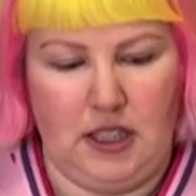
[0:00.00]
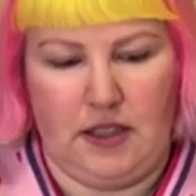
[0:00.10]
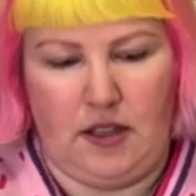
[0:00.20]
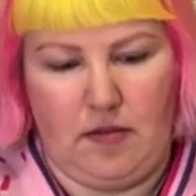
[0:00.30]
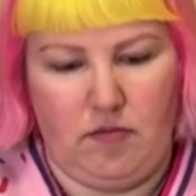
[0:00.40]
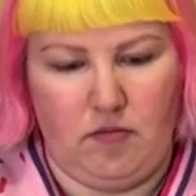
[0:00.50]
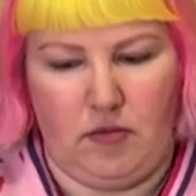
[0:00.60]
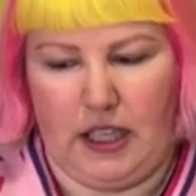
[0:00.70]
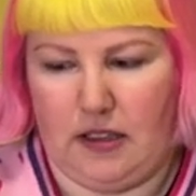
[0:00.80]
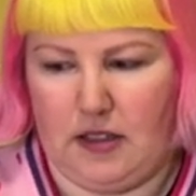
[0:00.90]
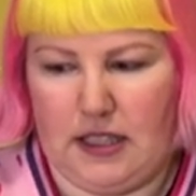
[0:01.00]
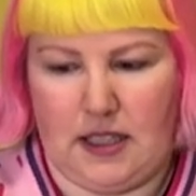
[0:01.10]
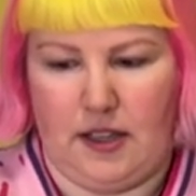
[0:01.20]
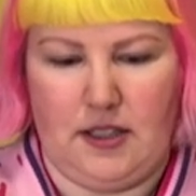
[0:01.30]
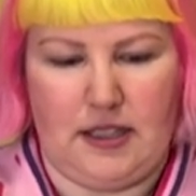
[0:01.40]
than like these
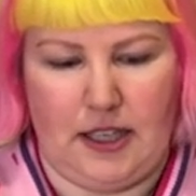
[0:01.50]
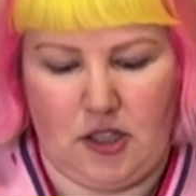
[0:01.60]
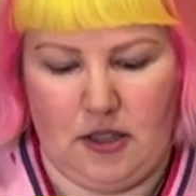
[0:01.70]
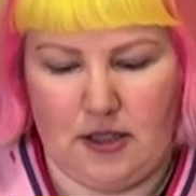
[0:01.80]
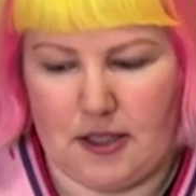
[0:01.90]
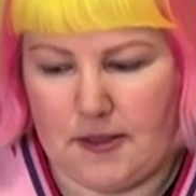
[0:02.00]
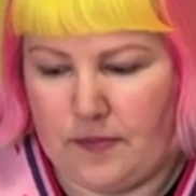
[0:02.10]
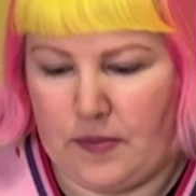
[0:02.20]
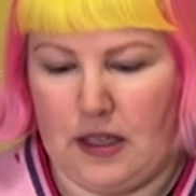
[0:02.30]
other sections.